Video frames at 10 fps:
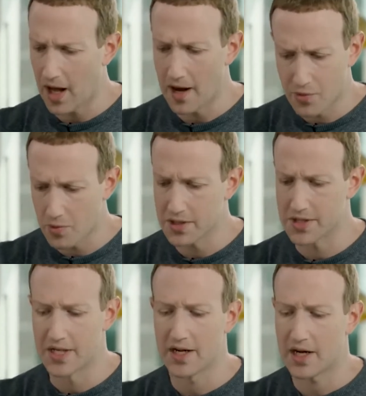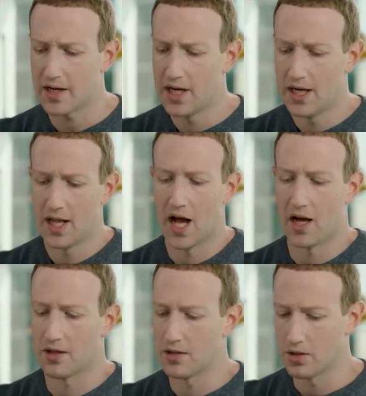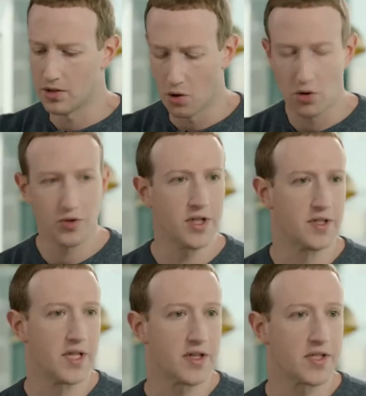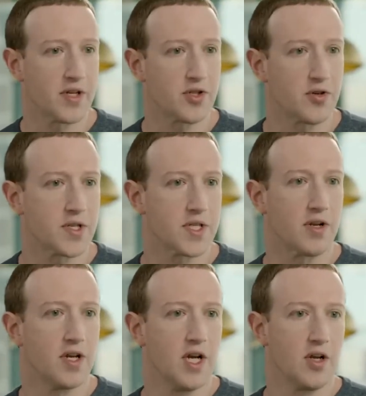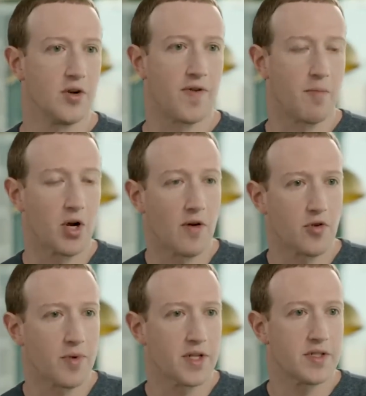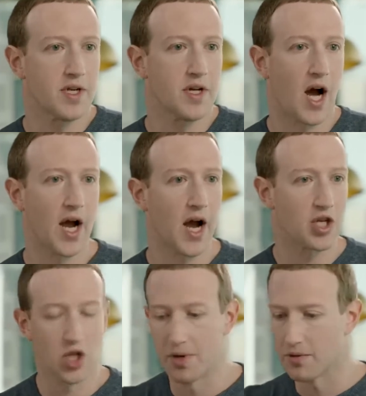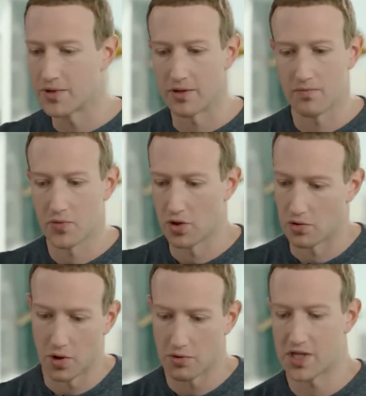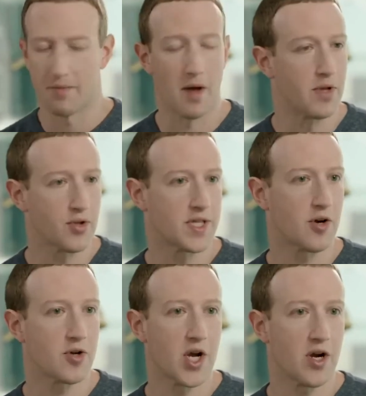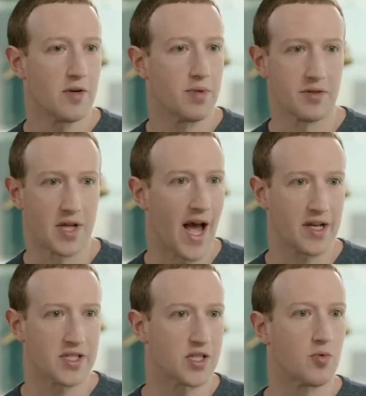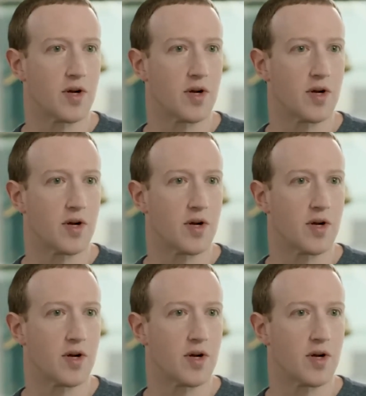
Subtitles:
everyone's data locally in data centers, and if I'm a government, I should be able to go send my military there and be able to access